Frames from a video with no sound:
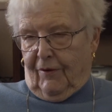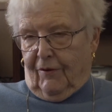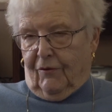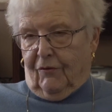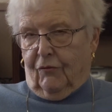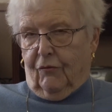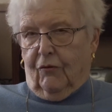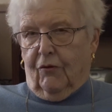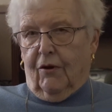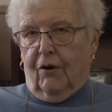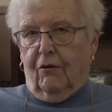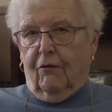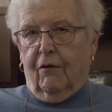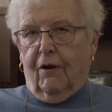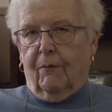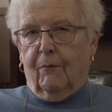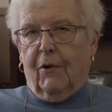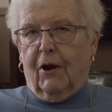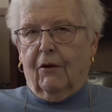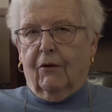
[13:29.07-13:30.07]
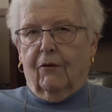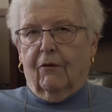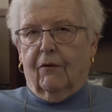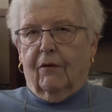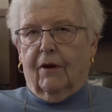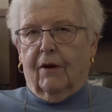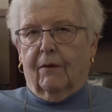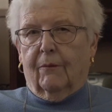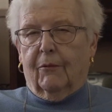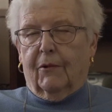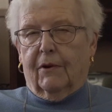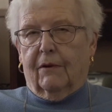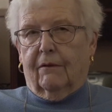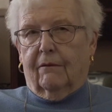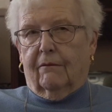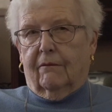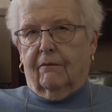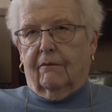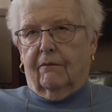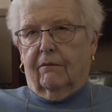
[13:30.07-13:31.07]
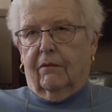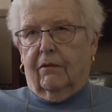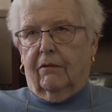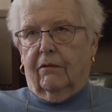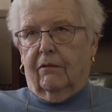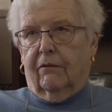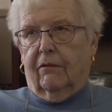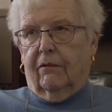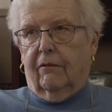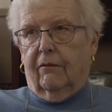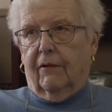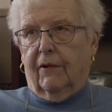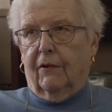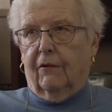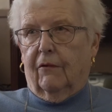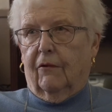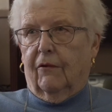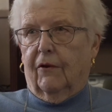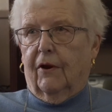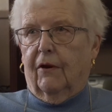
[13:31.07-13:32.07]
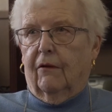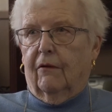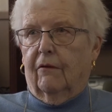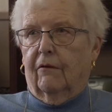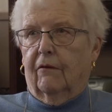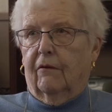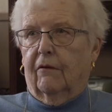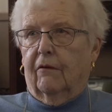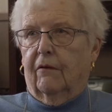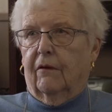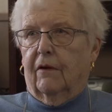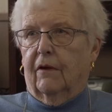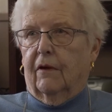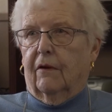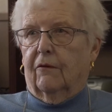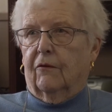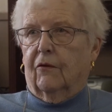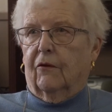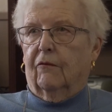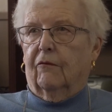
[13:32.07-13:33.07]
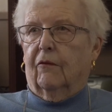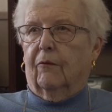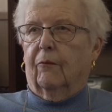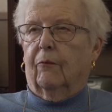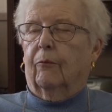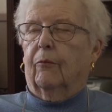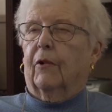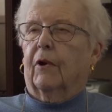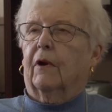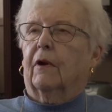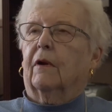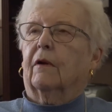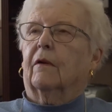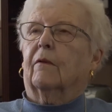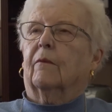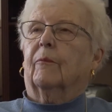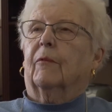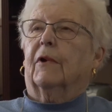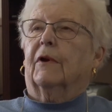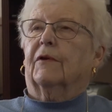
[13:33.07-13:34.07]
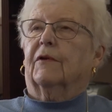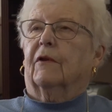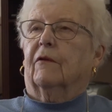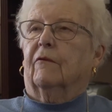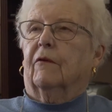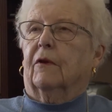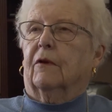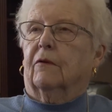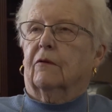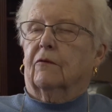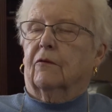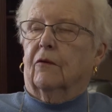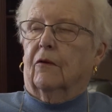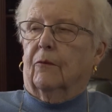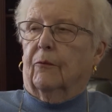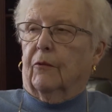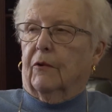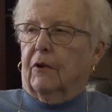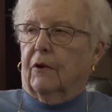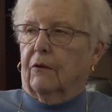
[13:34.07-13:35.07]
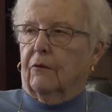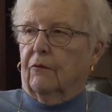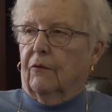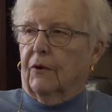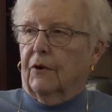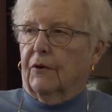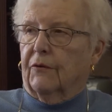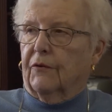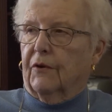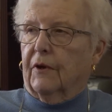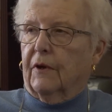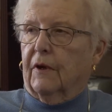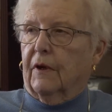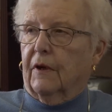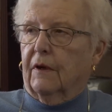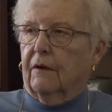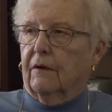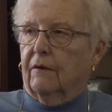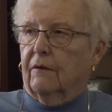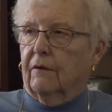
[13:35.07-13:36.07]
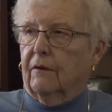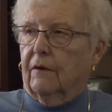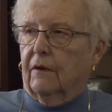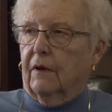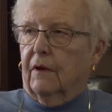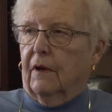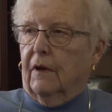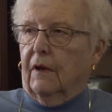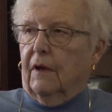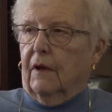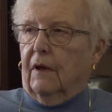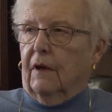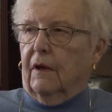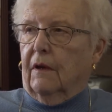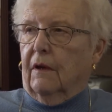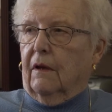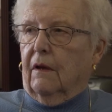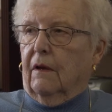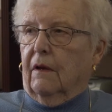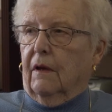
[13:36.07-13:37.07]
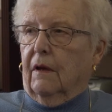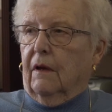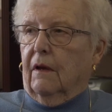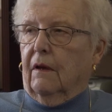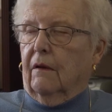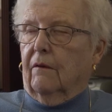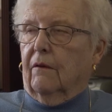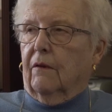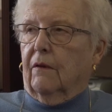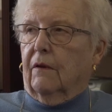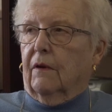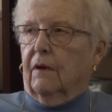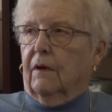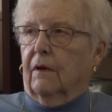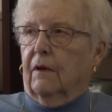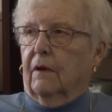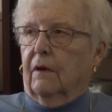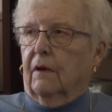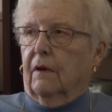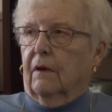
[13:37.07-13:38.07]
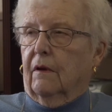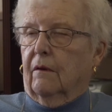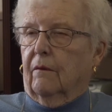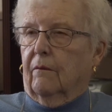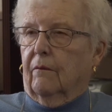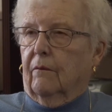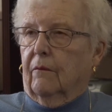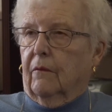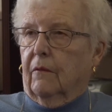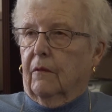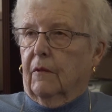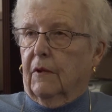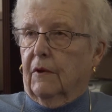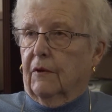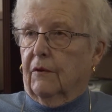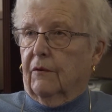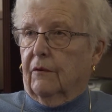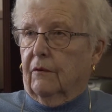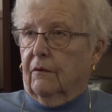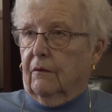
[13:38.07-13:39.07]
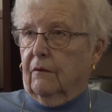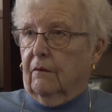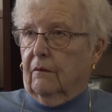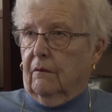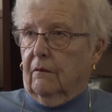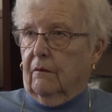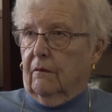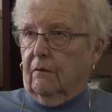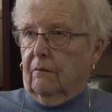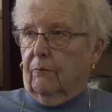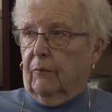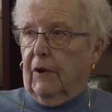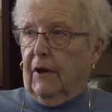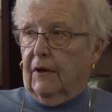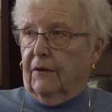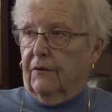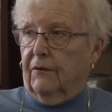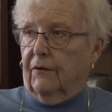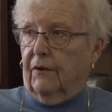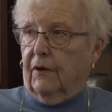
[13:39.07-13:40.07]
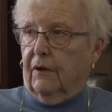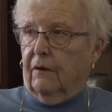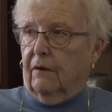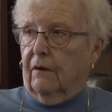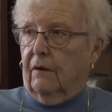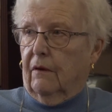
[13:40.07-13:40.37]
So now I'm alone. I've been widowed now. Toivo passed away October the 22nd. Yeah, this past year.